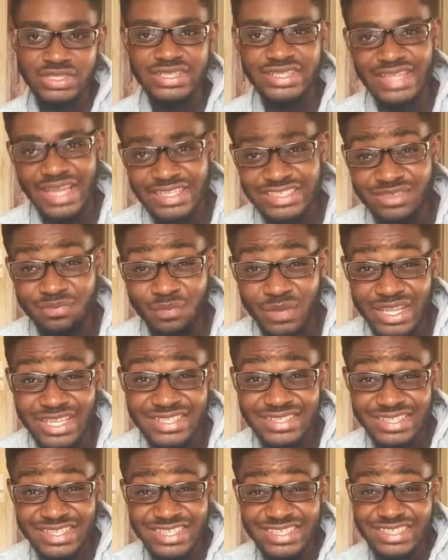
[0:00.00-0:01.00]
That
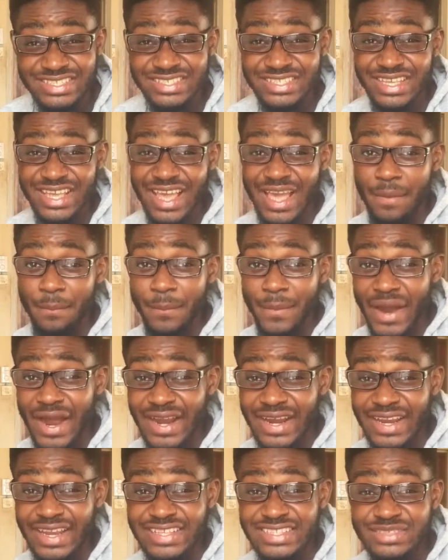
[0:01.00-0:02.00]
place, it's a
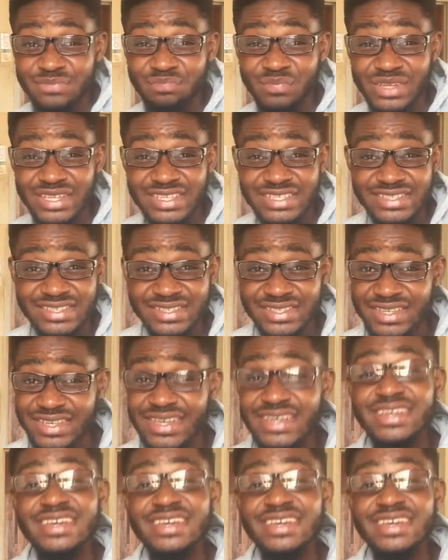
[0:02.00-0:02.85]
marketplace.